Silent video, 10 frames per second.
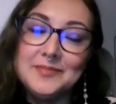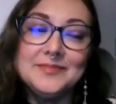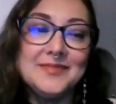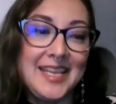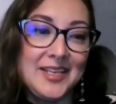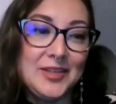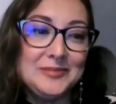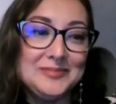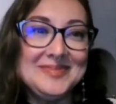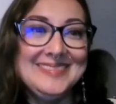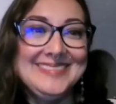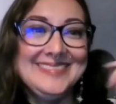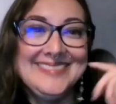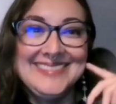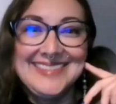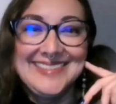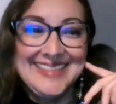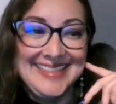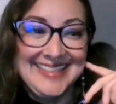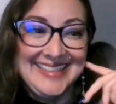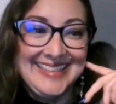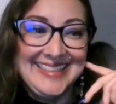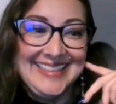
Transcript: Rebecca thought we were gonna be like pushing